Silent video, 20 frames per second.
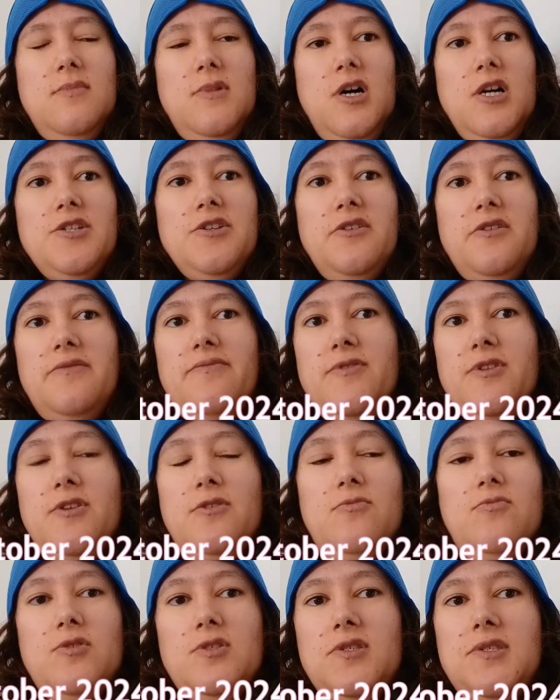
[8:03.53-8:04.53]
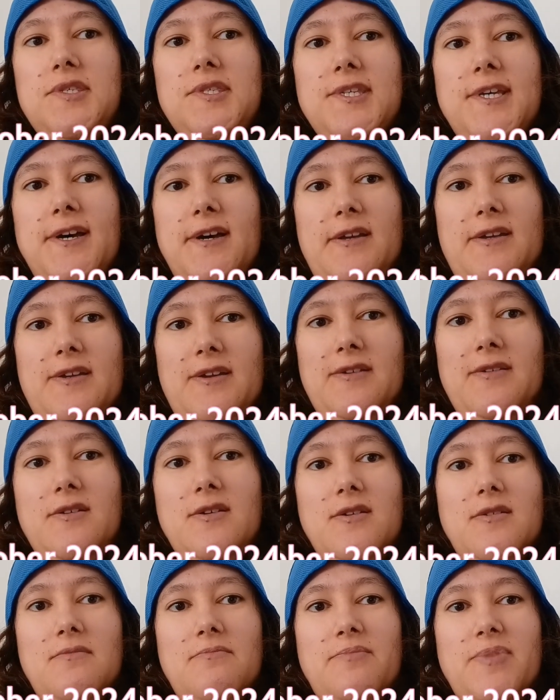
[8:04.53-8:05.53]
I don't even know what to say,
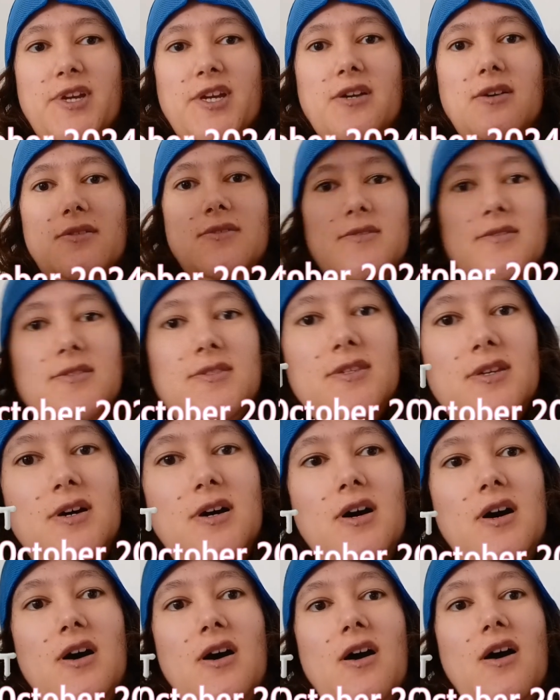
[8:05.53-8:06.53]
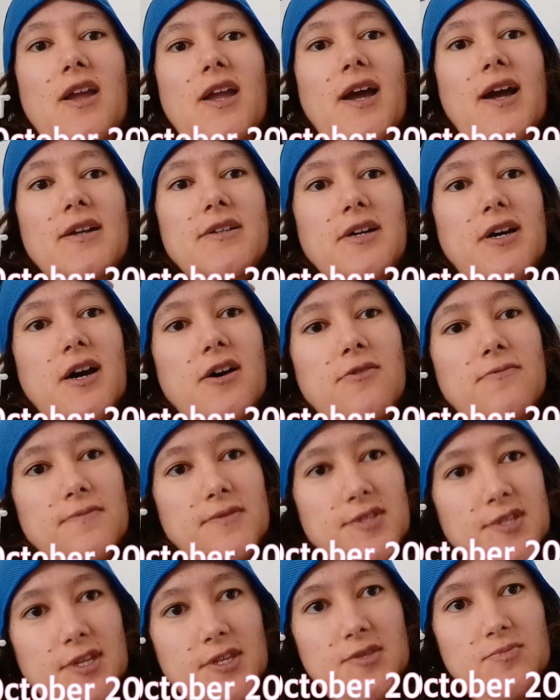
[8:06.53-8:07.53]
because I had a health
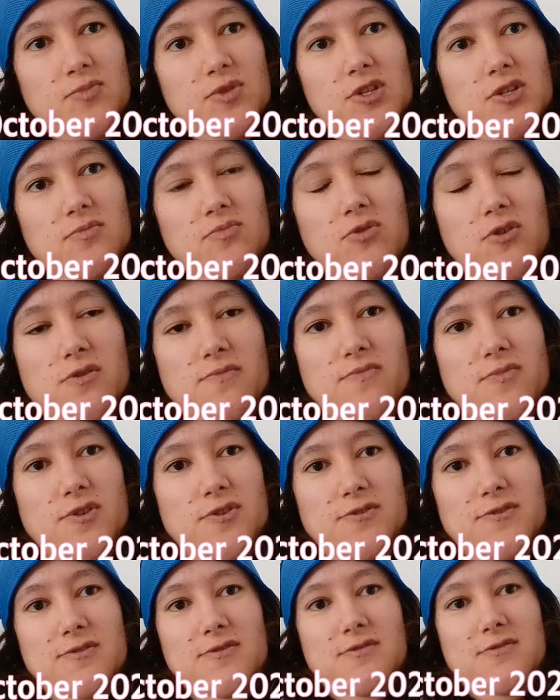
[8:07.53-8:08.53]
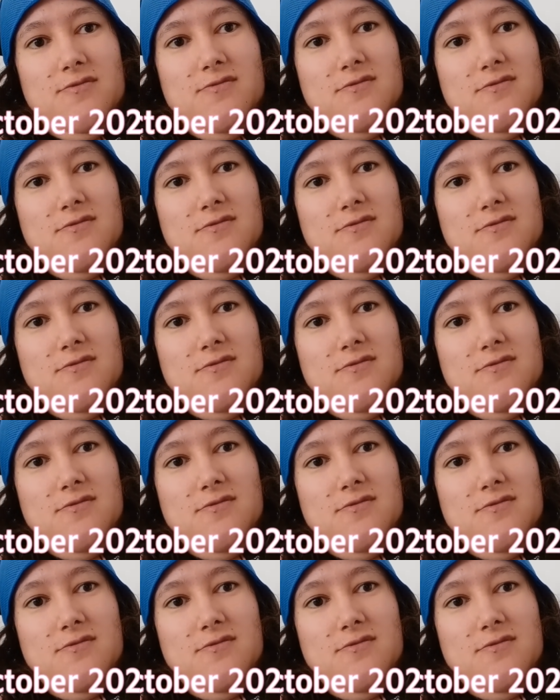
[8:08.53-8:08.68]
assessment appointment